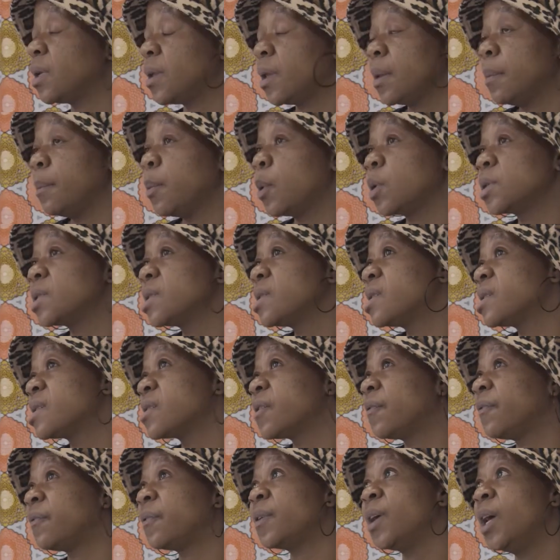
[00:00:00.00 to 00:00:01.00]
the importance
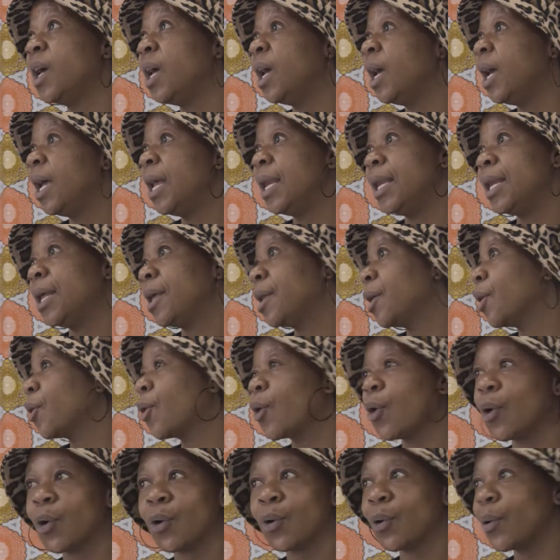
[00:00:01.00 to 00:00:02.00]
of letting
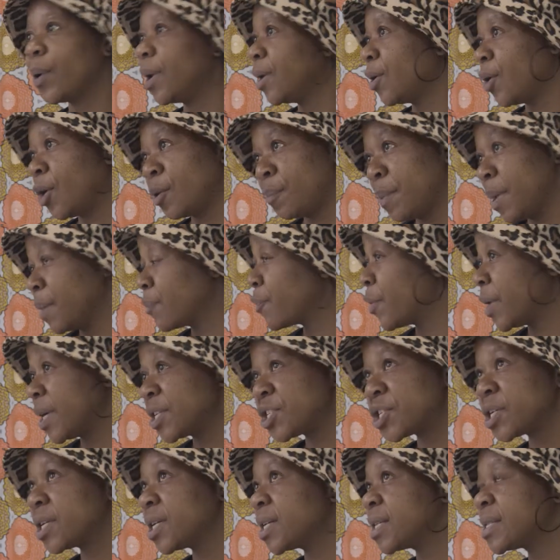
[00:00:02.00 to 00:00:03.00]
go and not being
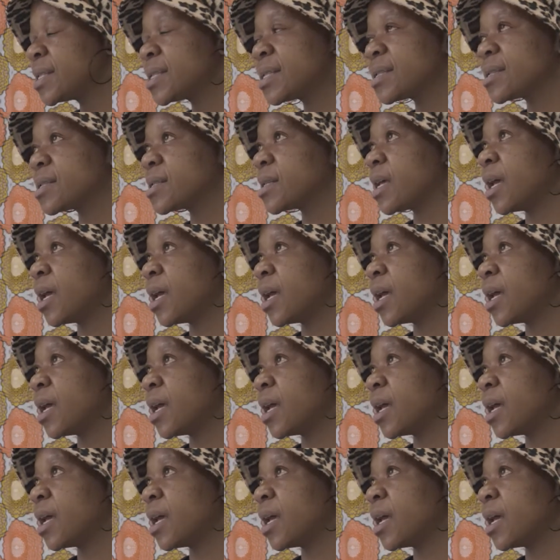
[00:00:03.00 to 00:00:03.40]
precious,